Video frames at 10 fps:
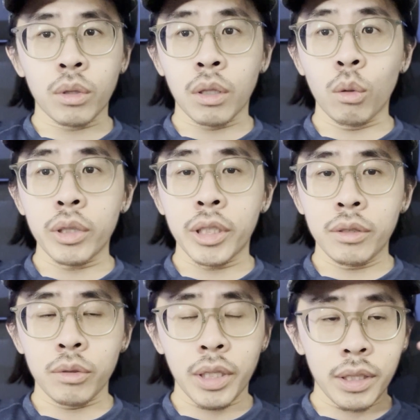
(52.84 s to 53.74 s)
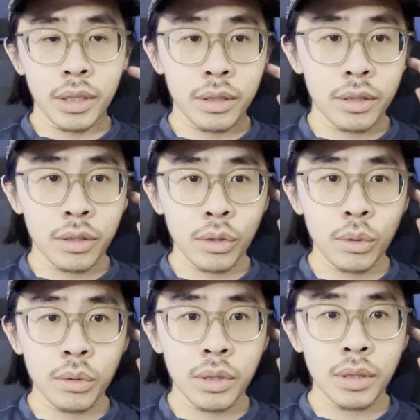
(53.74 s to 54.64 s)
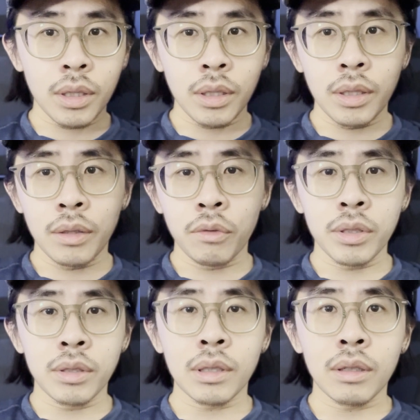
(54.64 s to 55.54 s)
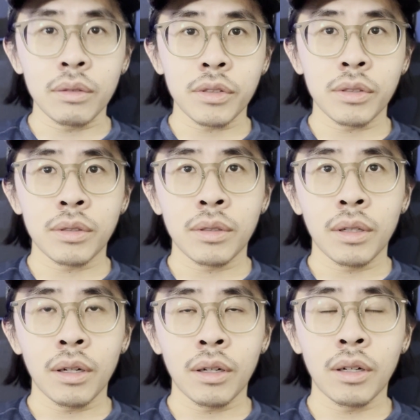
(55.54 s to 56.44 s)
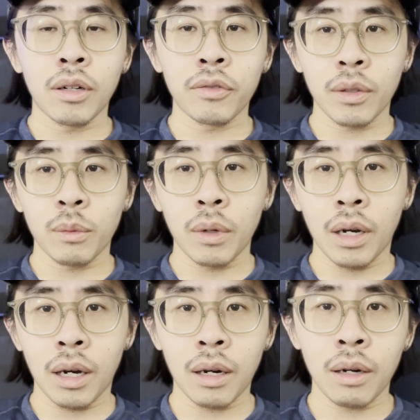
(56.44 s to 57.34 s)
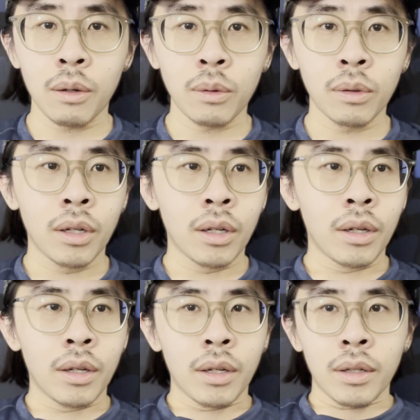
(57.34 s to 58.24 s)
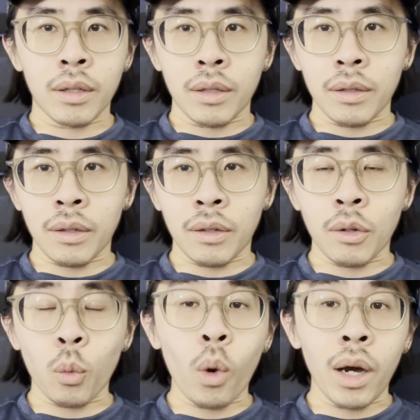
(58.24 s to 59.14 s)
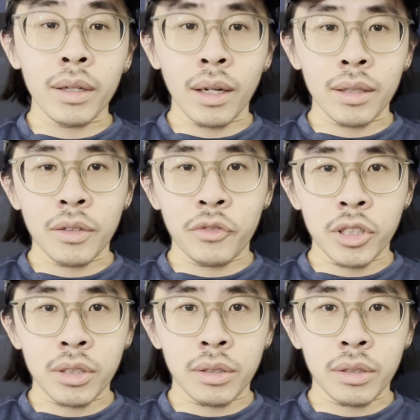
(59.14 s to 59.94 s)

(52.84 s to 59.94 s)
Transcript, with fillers: the goal here today is to see the results of how or what artificial